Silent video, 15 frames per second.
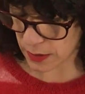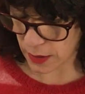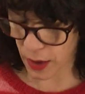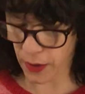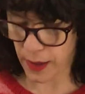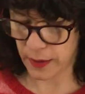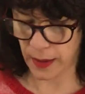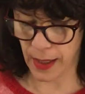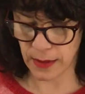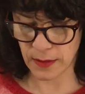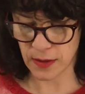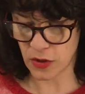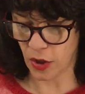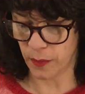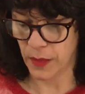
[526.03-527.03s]
All right, and
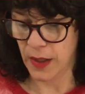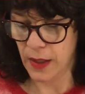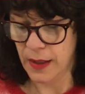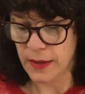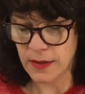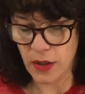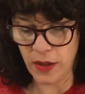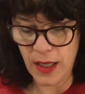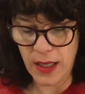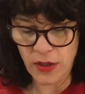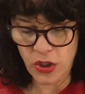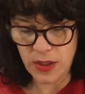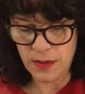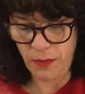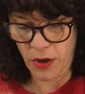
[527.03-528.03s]
stop. So they're
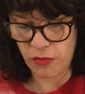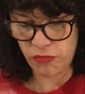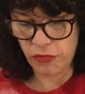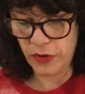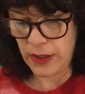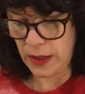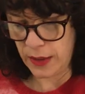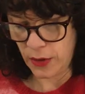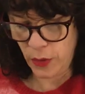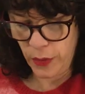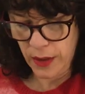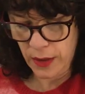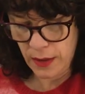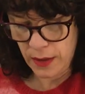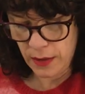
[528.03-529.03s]
just my really
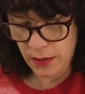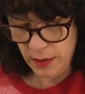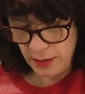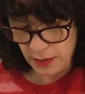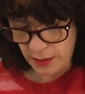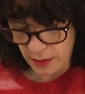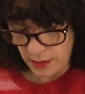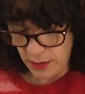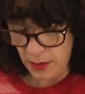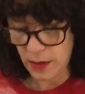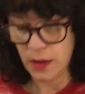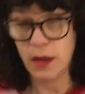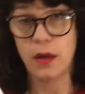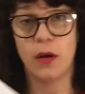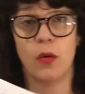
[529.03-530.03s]
quick
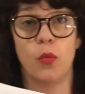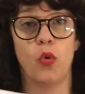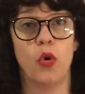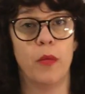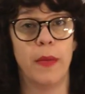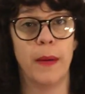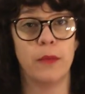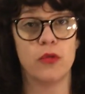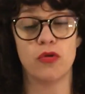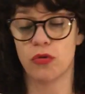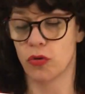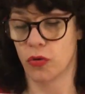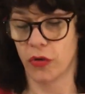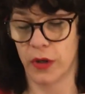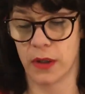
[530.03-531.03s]
warm-up
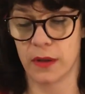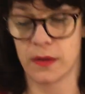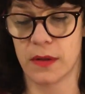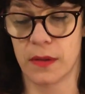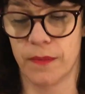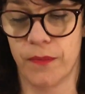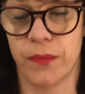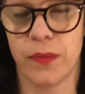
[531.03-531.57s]
drawings.